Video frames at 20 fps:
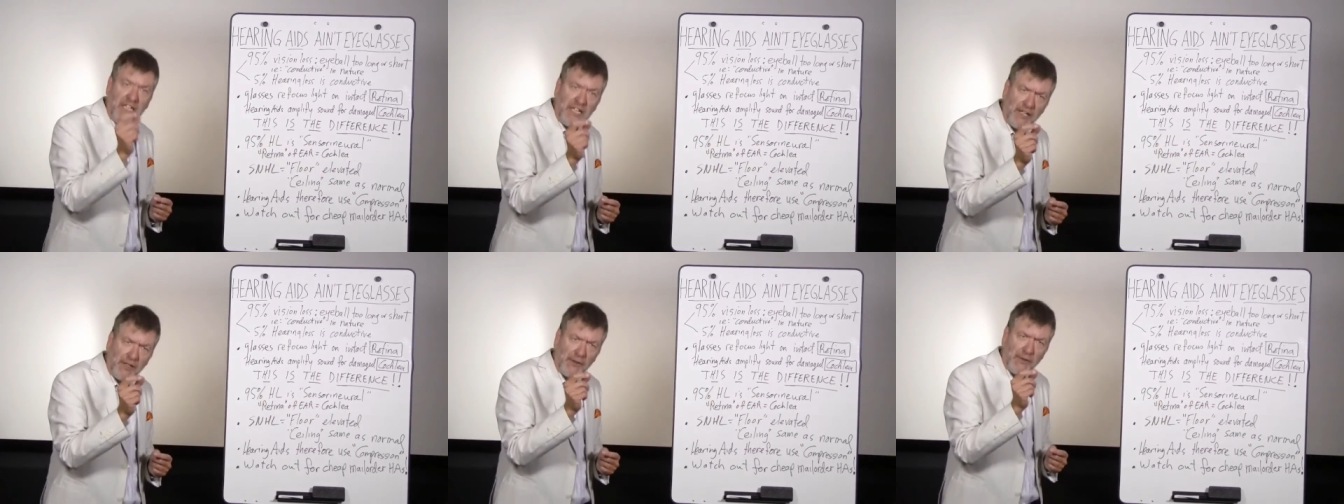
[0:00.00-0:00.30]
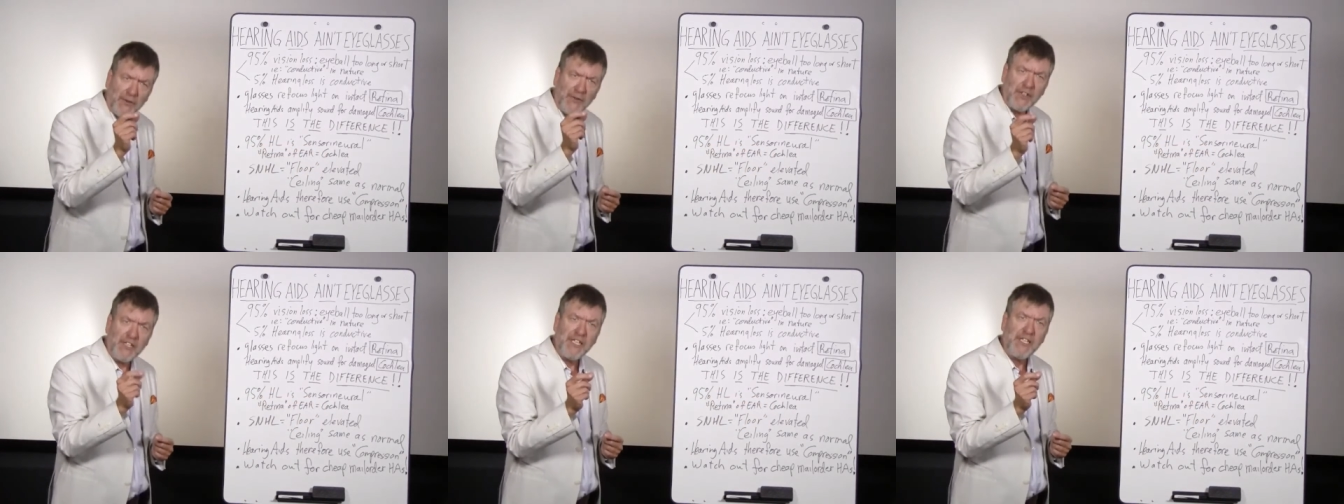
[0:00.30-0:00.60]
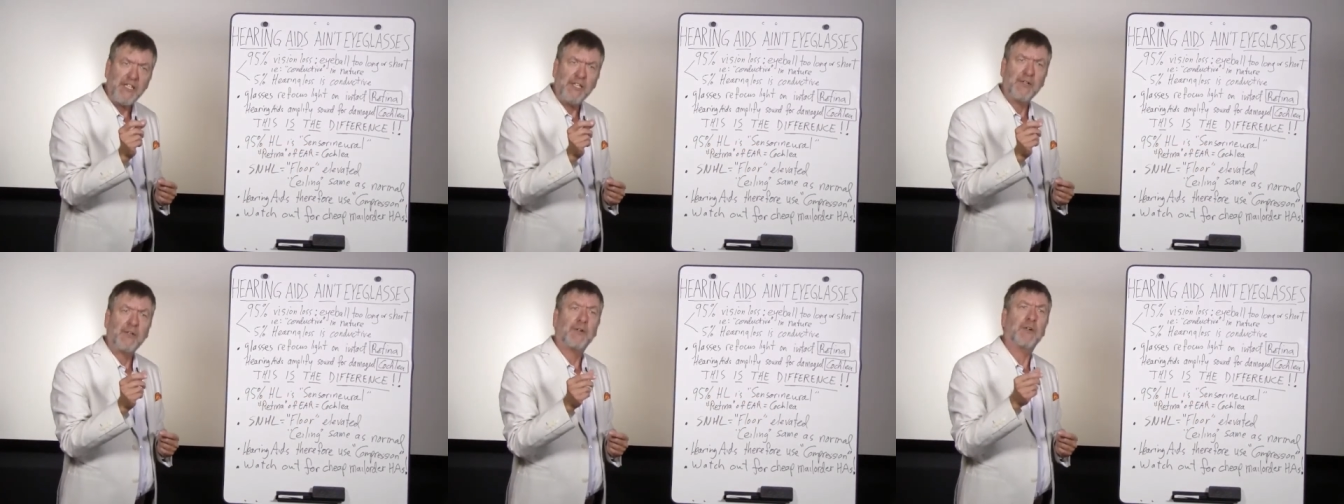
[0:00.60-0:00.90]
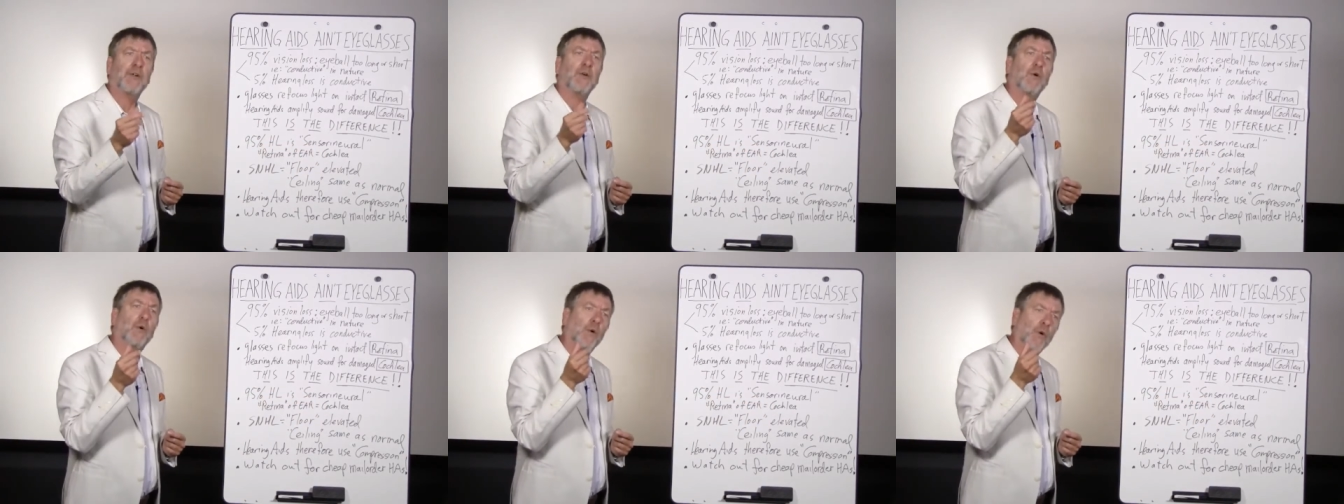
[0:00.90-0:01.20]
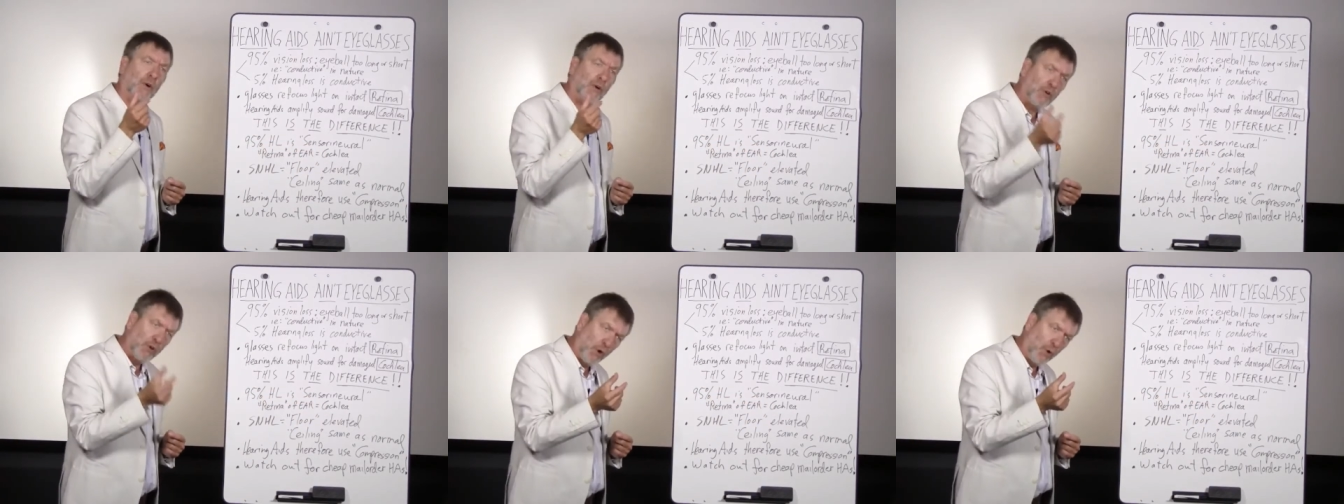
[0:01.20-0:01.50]
inner ear
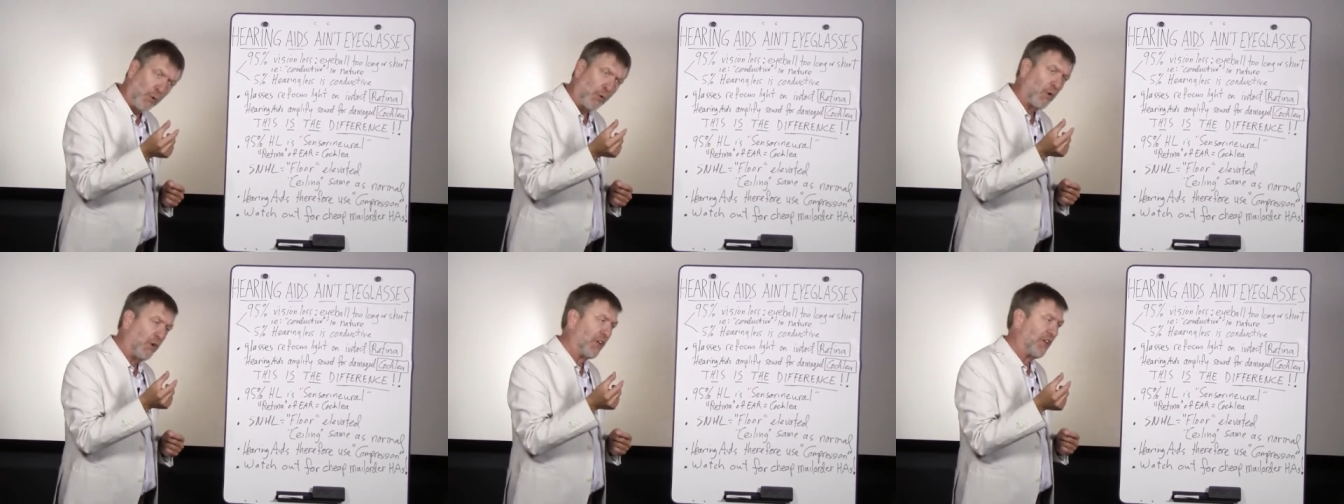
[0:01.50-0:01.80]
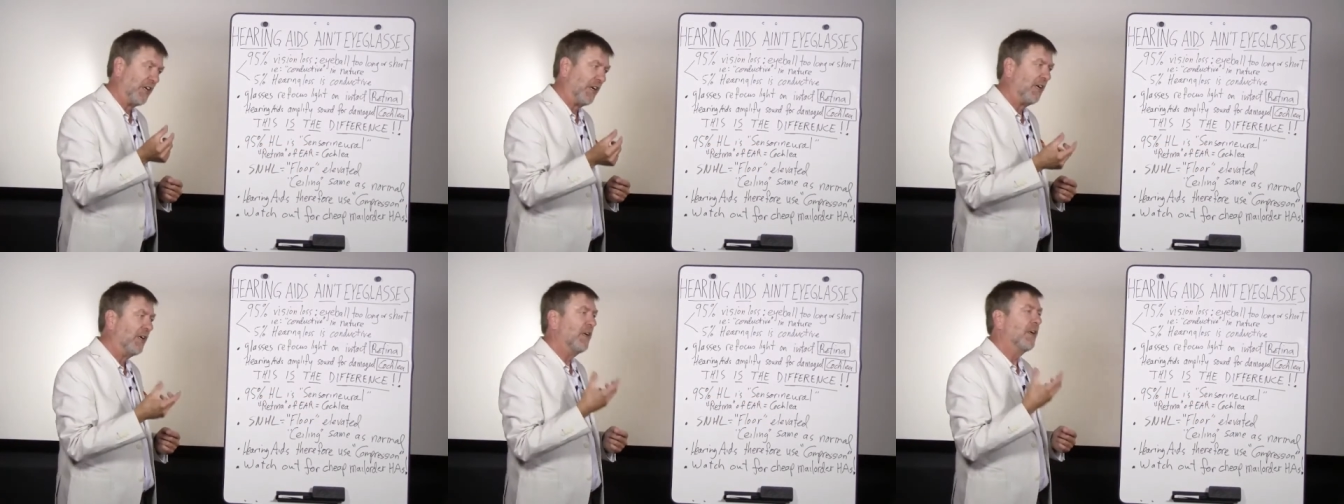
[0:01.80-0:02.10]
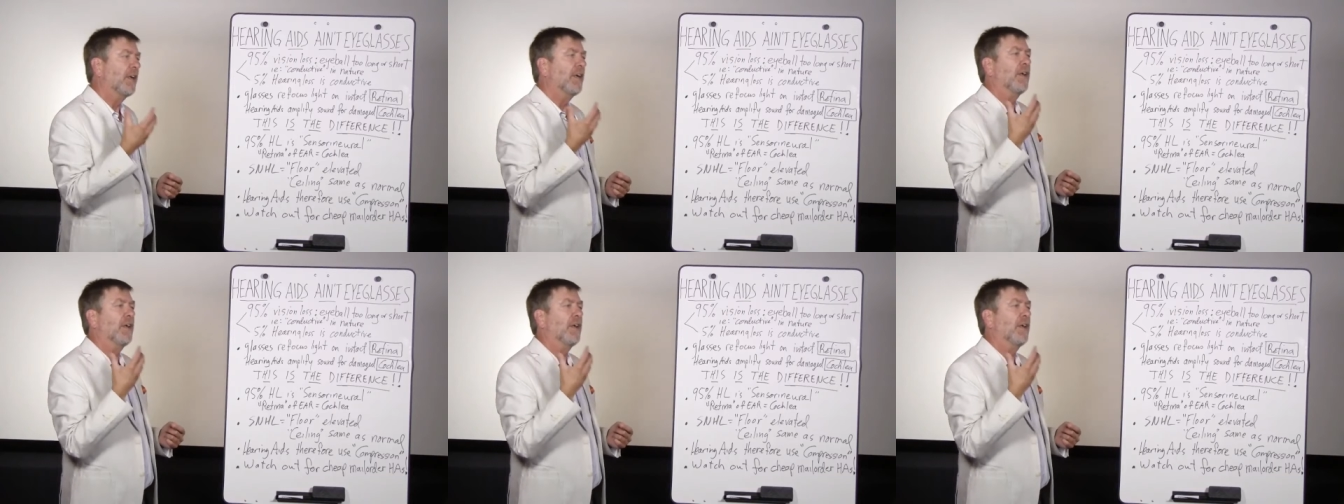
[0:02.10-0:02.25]
or cochlea.